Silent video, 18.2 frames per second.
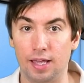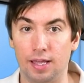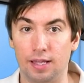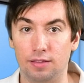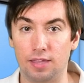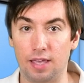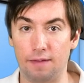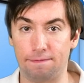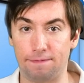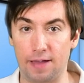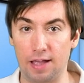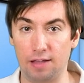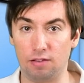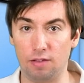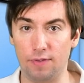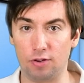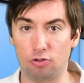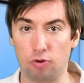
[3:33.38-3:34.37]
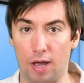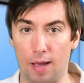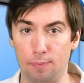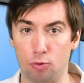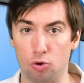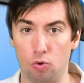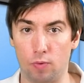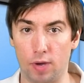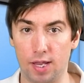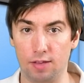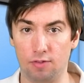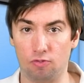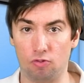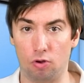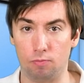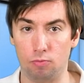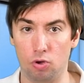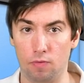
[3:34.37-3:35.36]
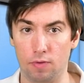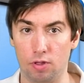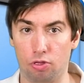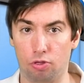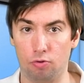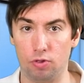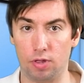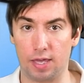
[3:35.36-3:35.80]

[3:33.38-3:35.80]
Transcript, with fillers: The effects of a tropical rainstorm moving through